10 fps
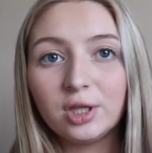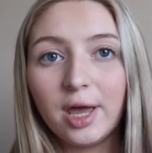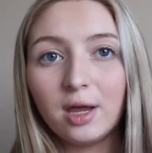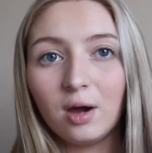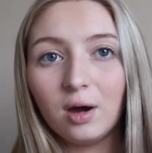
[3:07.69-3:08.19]

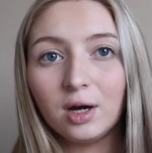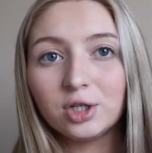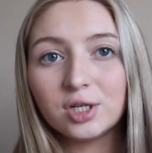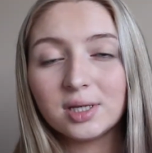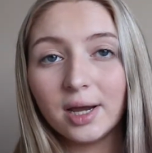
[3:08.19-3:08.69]
they are
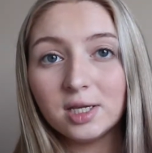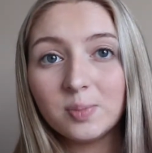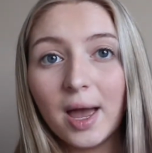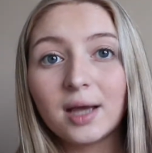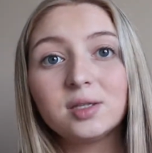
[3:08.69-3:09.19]
just ice
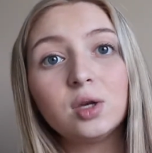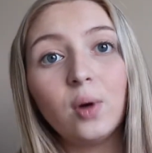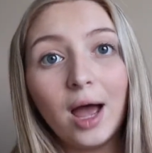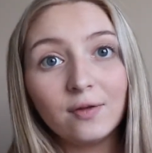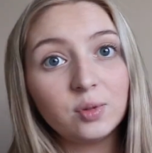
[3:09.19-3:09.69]
packs that you
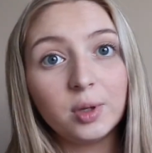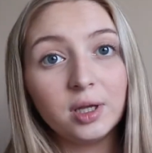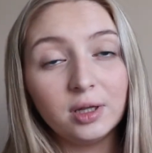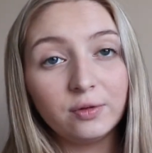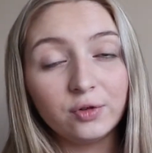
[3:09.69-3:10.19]
don't have to put
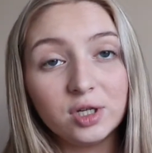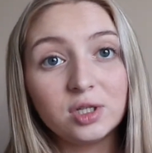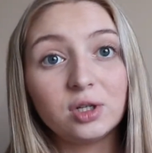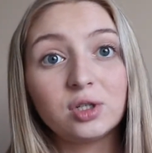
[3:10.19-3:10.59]
in the freezer.